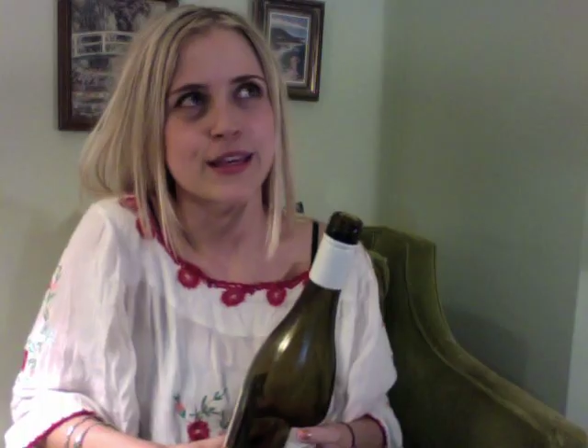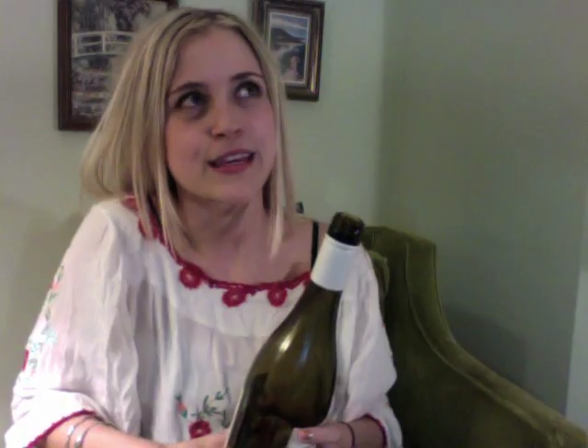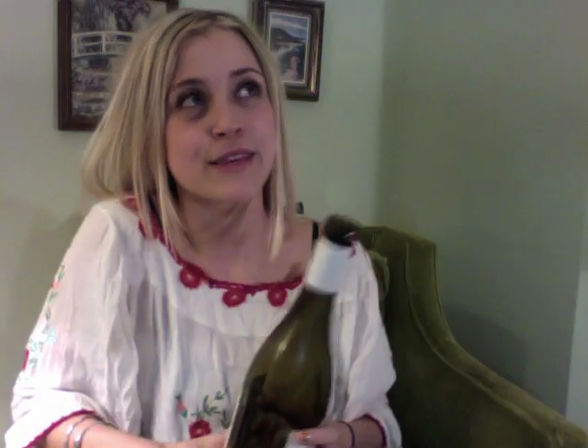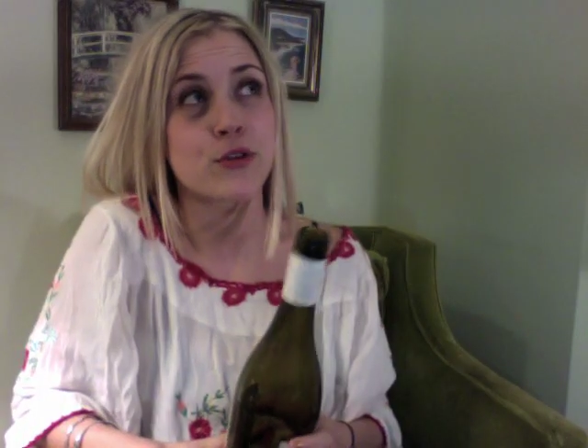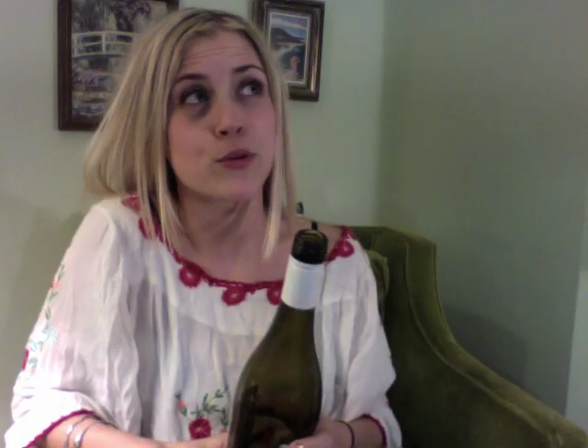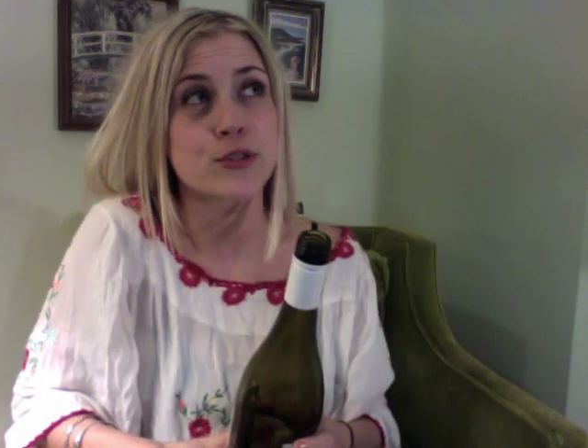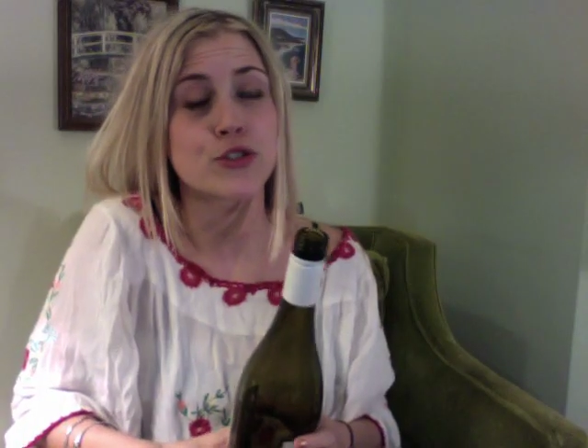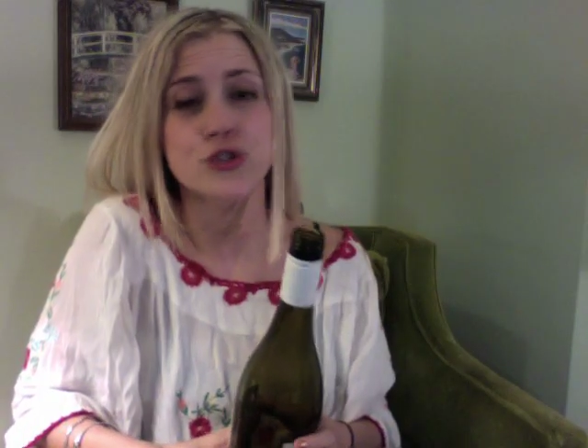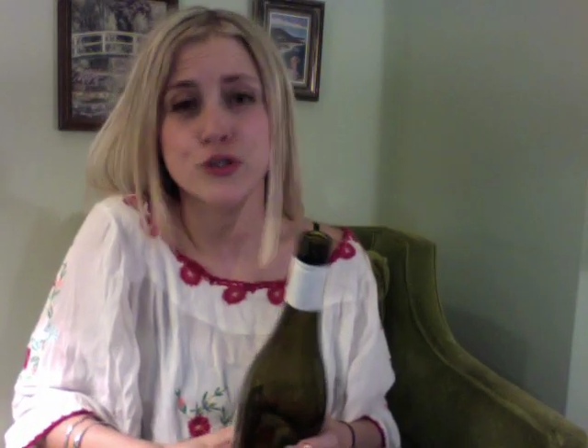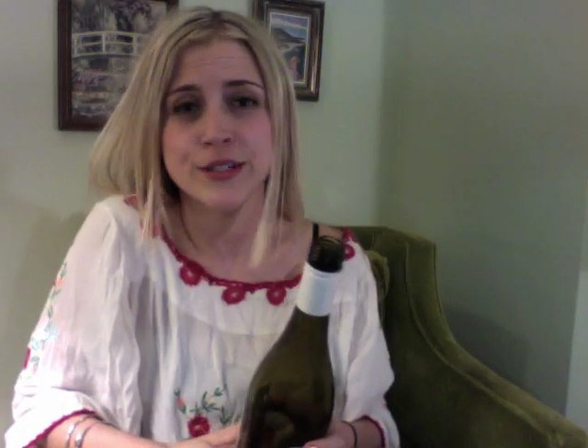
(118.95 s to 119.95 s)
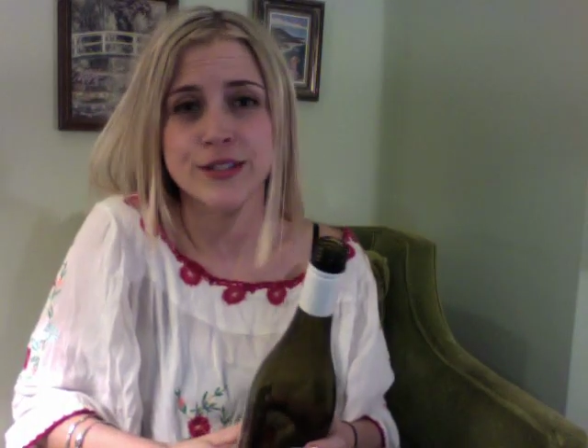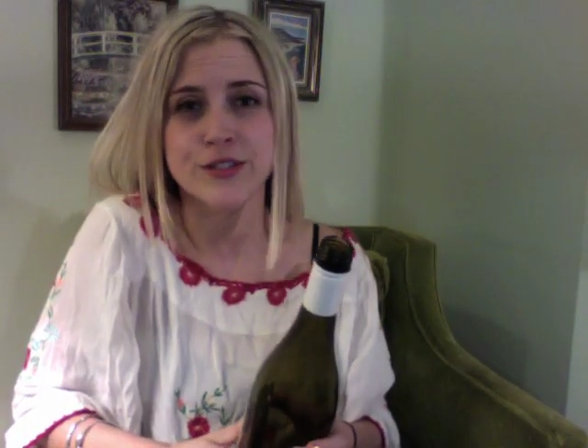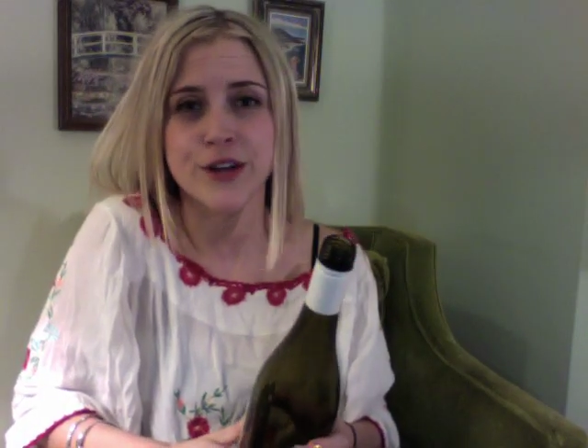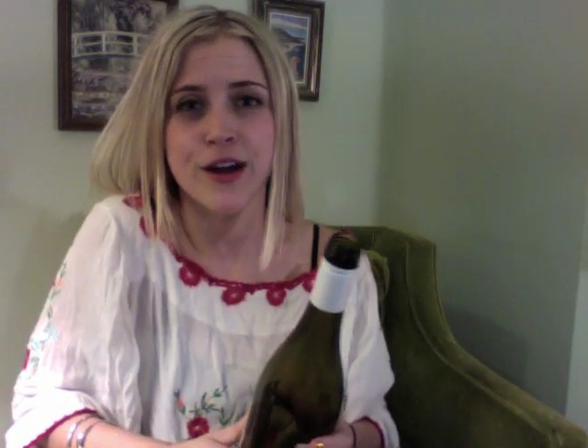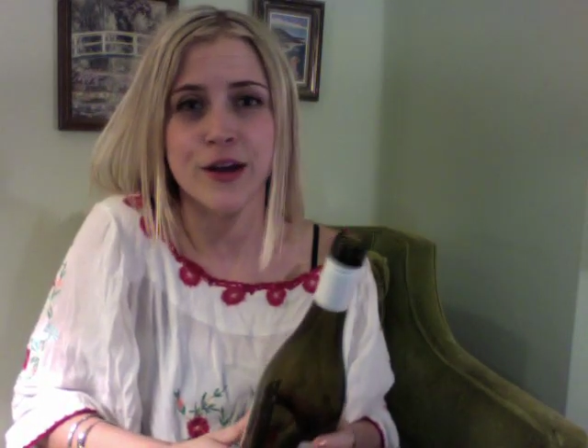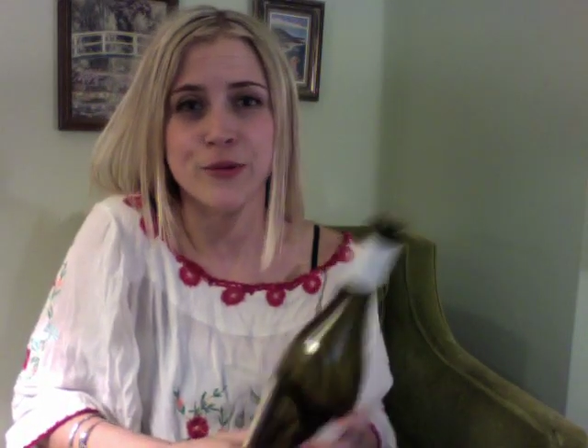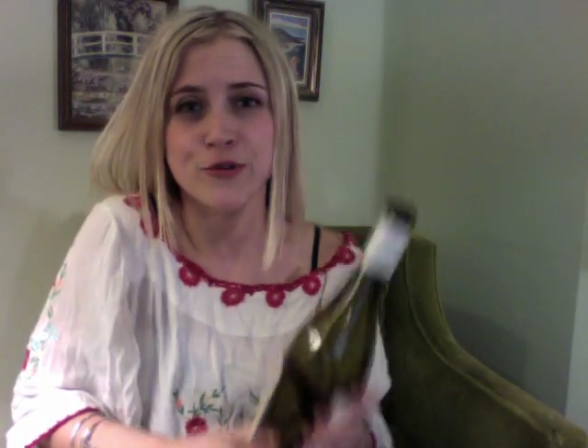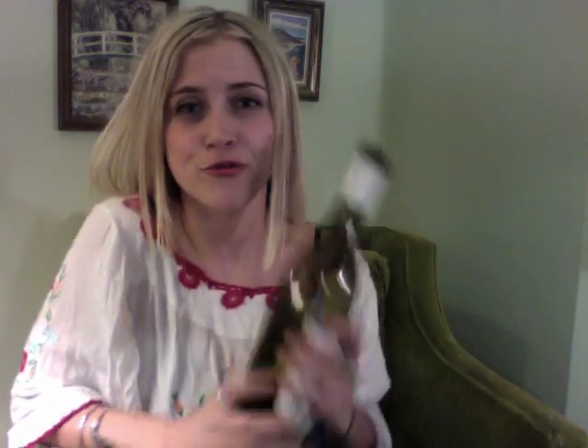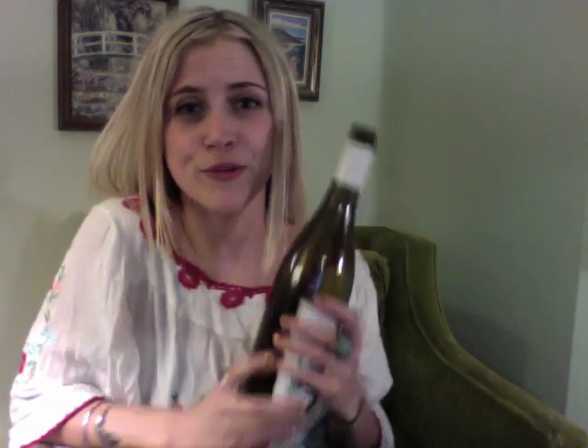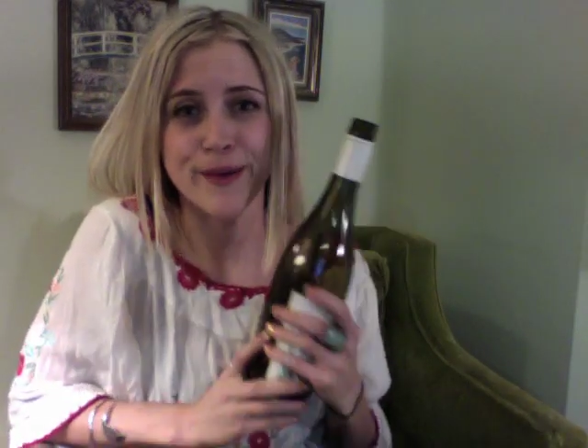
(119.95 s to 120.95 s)
Like if there was a shooting star, it
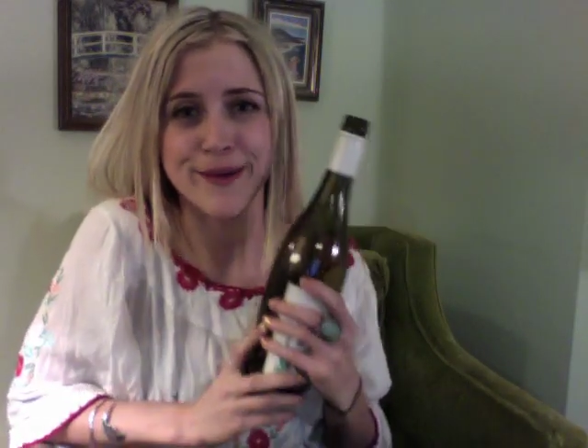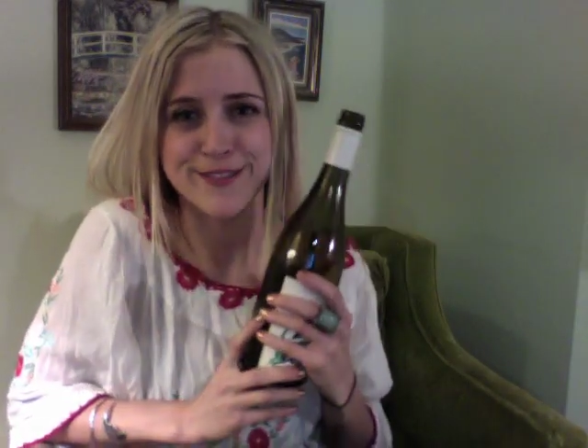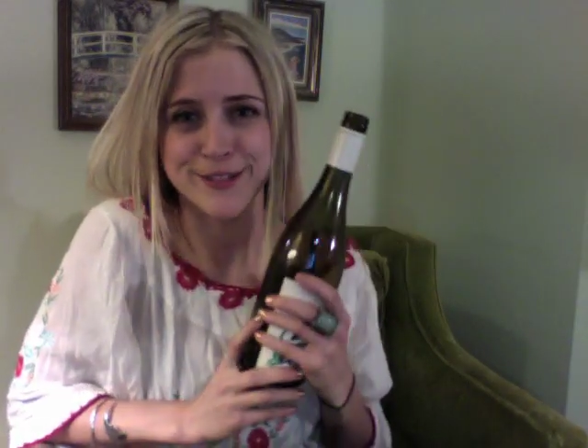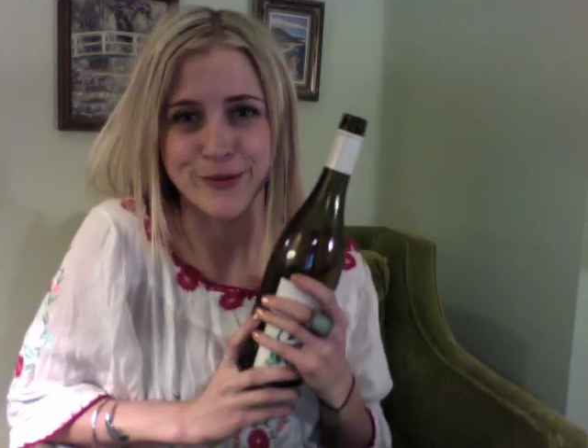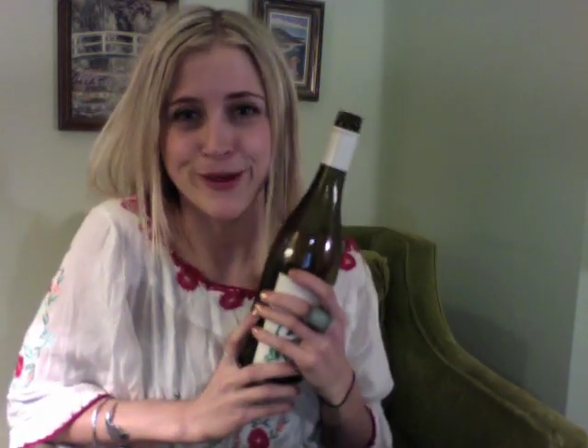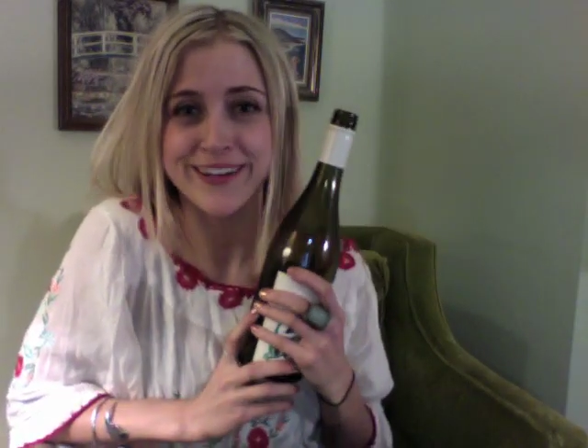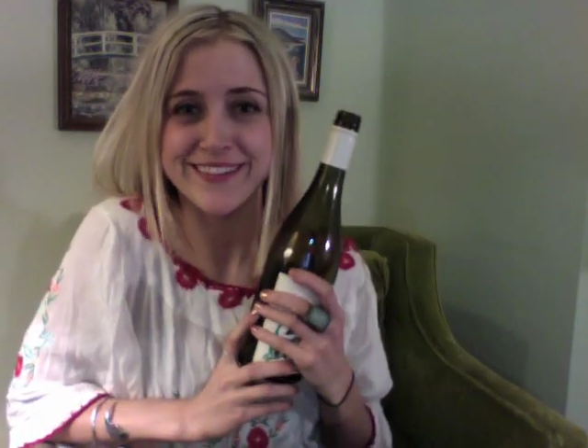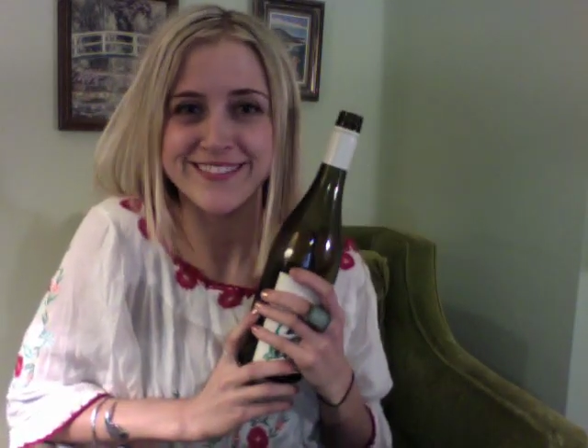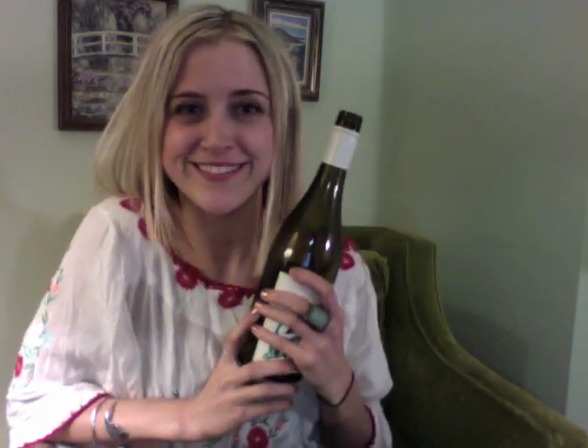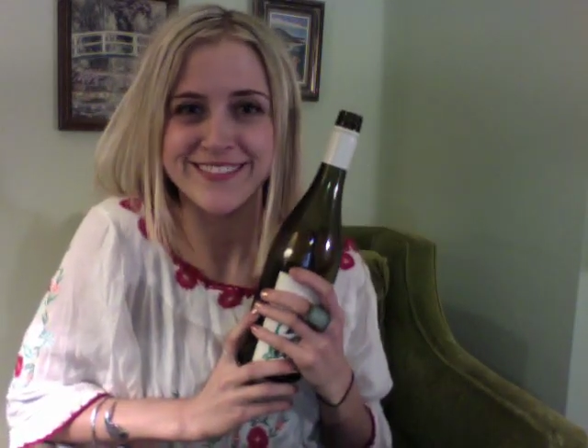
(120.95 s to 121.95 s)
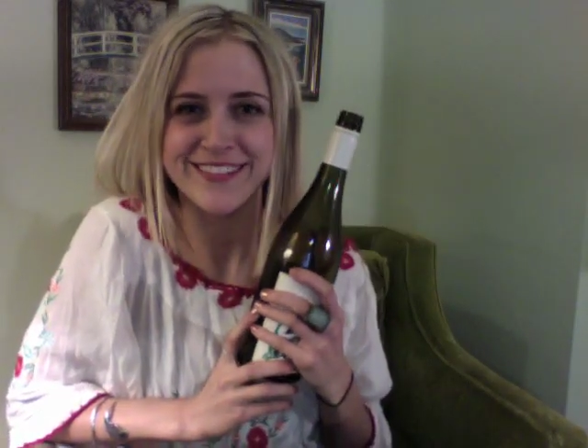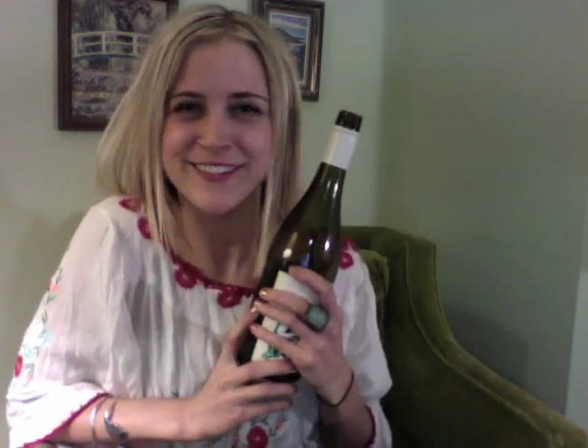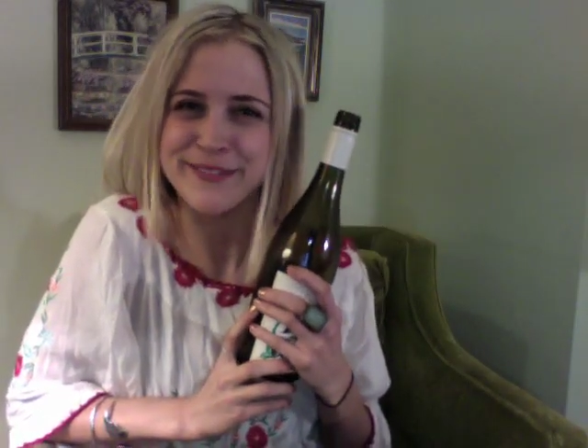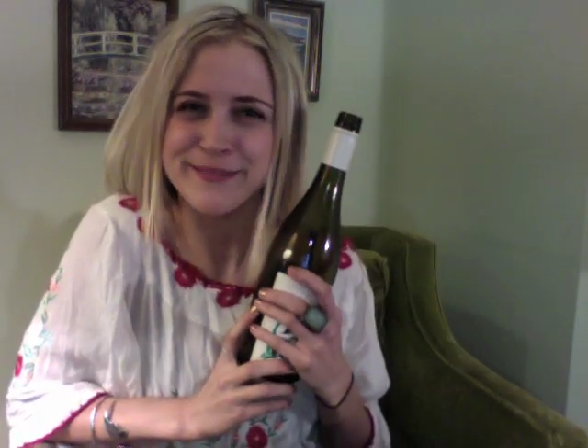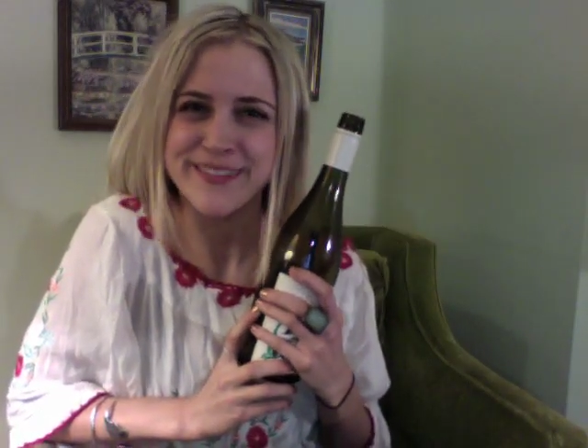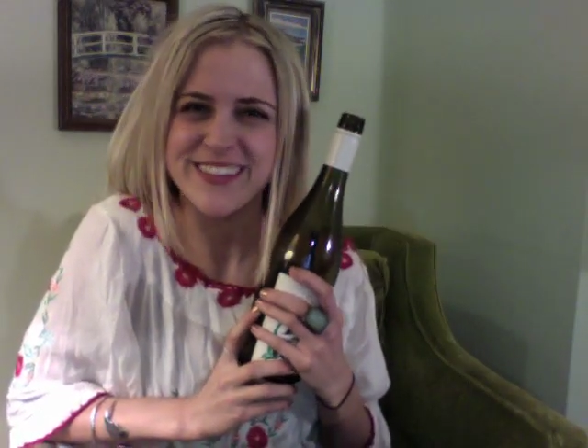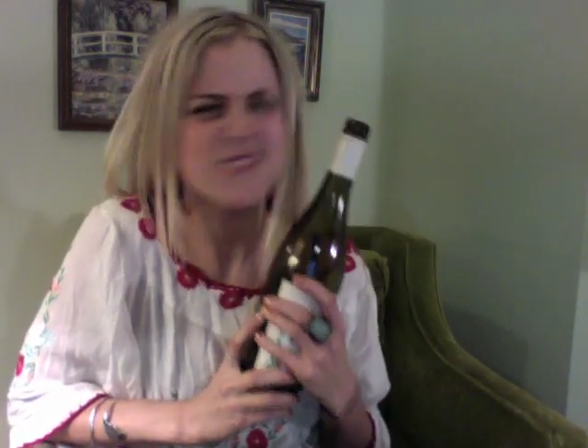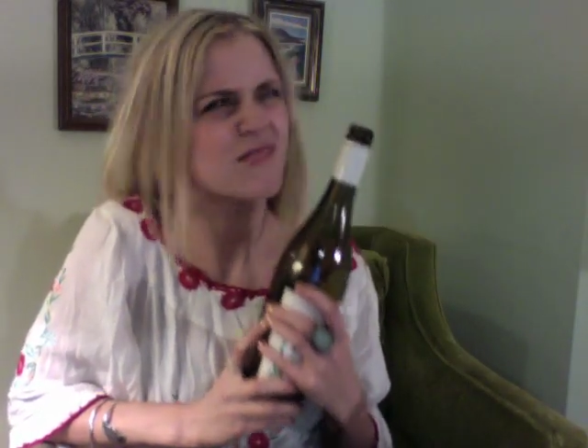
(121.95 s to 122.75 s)
would drip out this wine. You know what I mean?